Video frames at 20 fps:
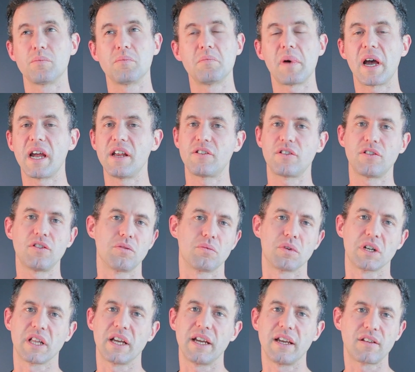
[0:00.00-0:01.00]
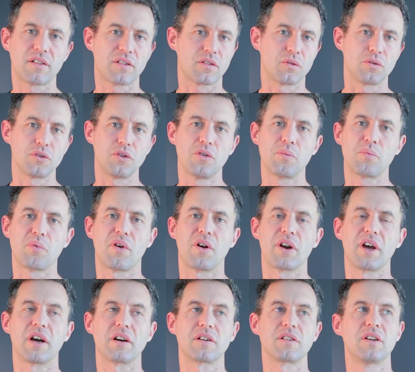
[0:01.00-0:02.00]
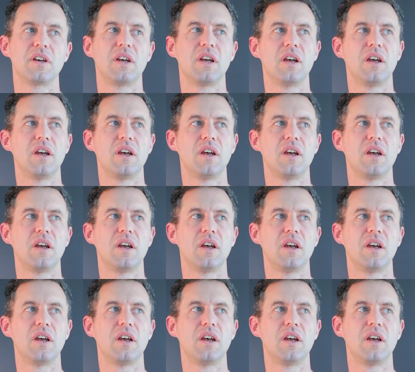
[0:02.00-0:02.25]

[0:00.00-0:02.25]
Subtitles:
major new release or new product,